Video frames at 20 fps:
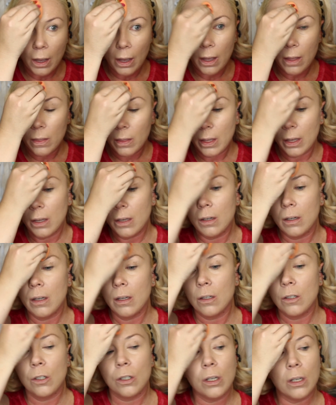and then
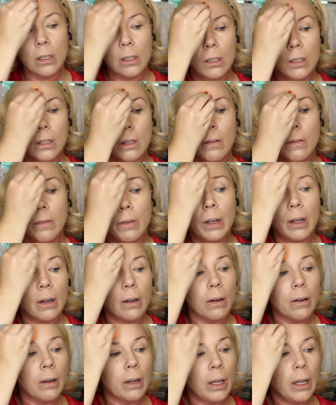just the
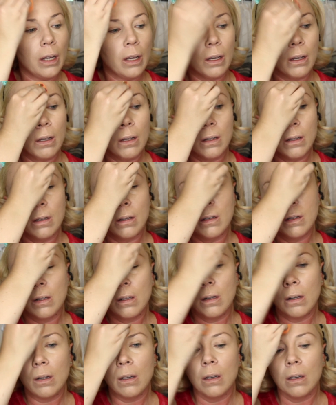very
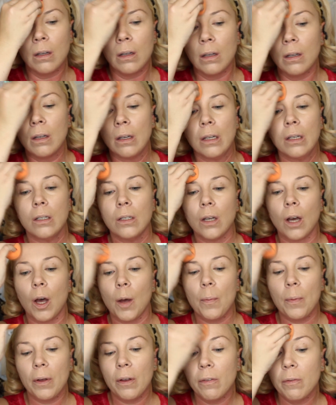
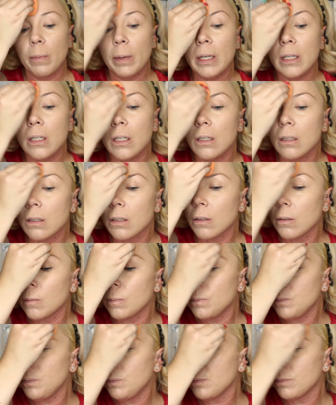top of my
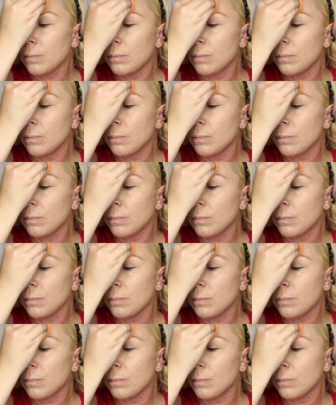T-zone.